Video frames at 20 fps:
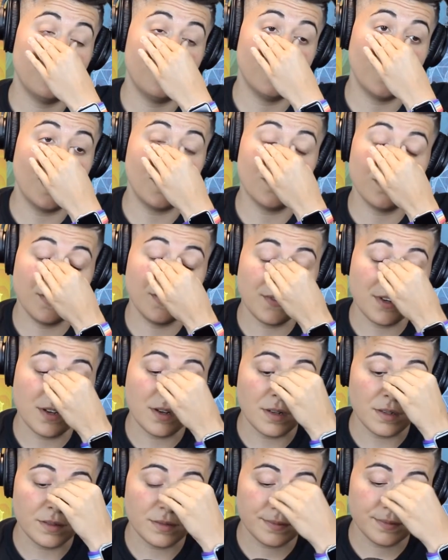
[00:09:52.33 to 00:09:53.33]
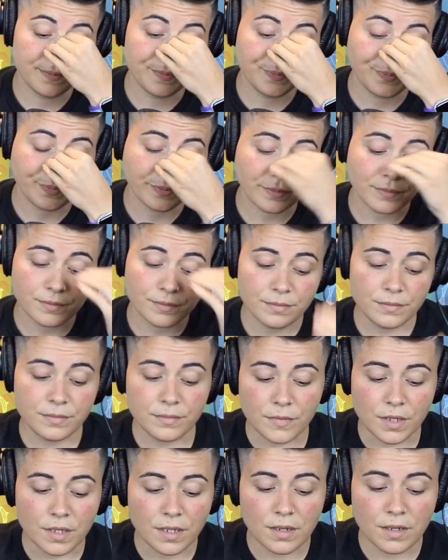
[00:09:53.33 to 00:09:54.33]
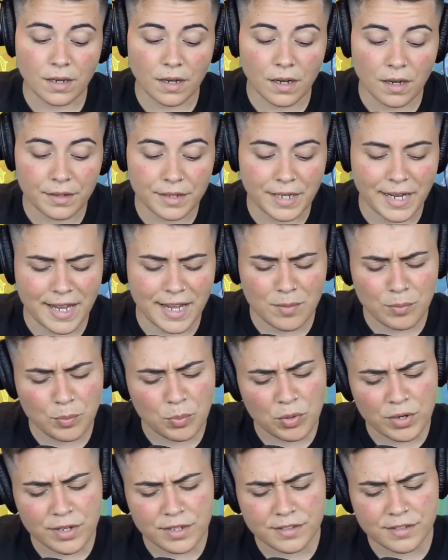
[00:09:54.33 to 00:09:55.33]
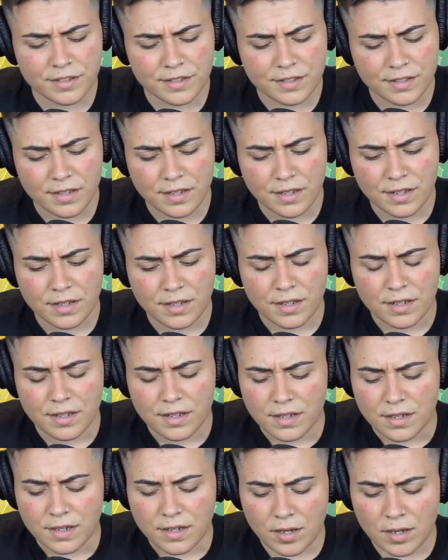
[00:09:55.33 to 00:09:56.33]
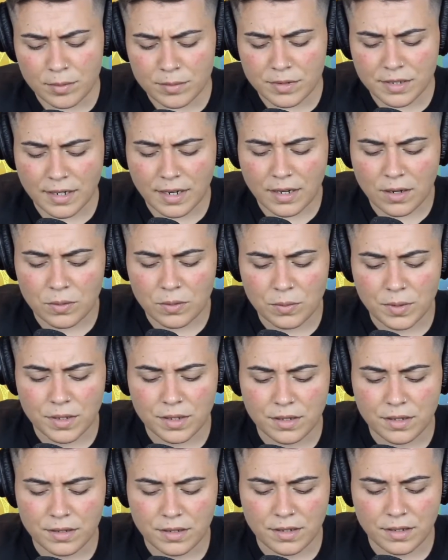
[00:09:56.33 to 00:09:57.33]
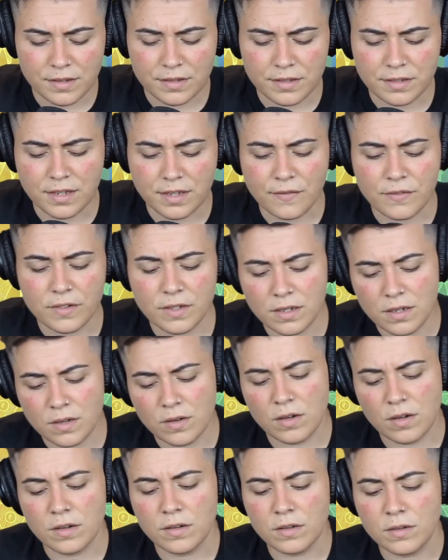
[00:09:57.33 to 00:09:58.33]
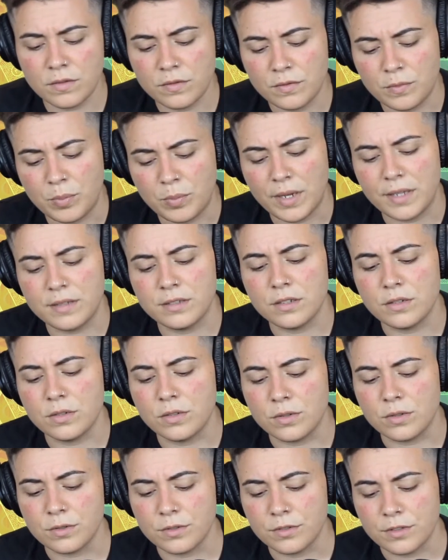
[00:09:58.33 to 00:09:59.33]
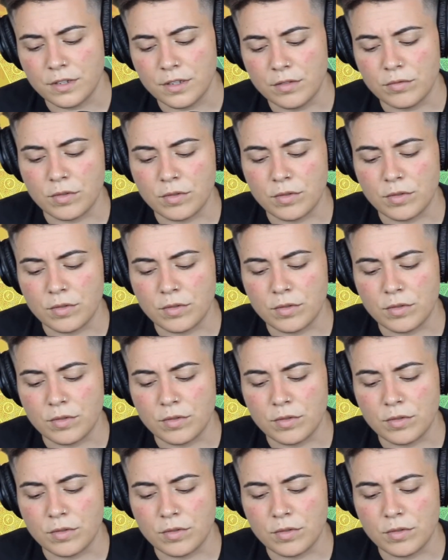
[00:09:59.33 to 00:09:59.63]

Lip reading: The Empress comes out with the Seven of Pentacles in